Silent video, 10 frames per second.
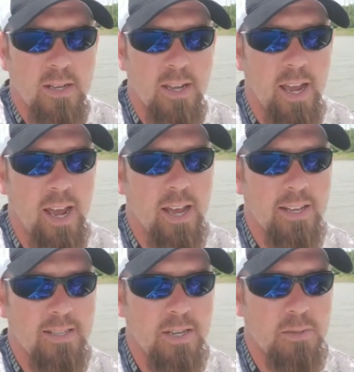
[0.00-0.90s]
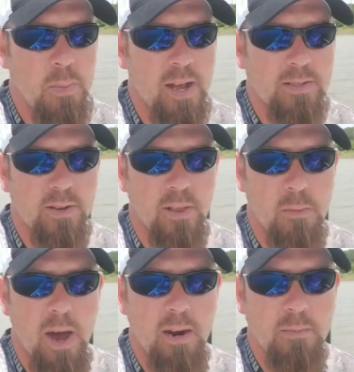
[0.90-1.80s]
Yeah, she's bouncing on
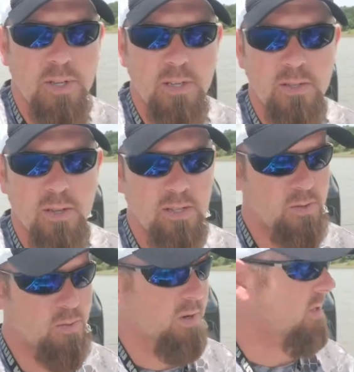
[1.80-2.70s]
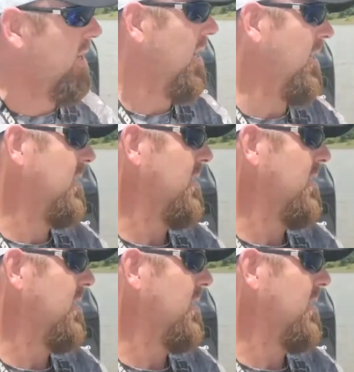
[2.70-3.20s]
the bottom. It's a real